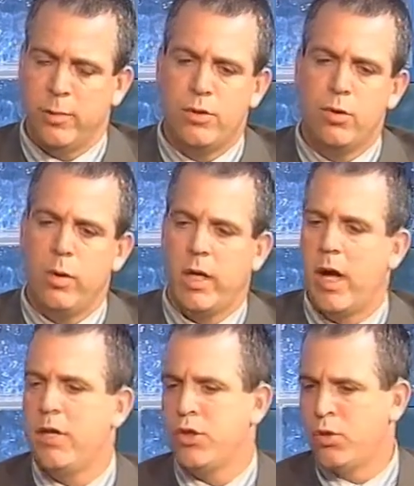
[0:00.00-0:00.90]
been two
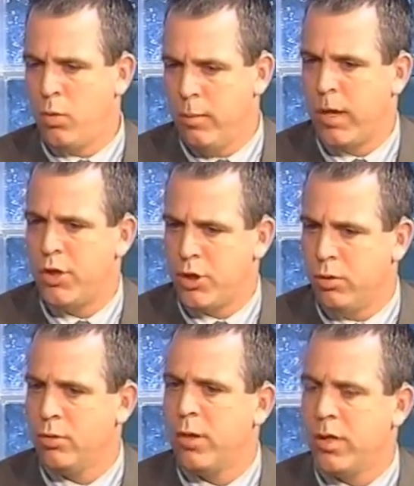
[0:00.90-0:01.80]
occasions where my
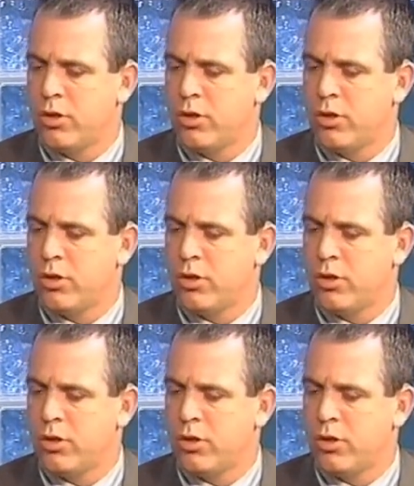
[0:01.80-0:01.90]
children,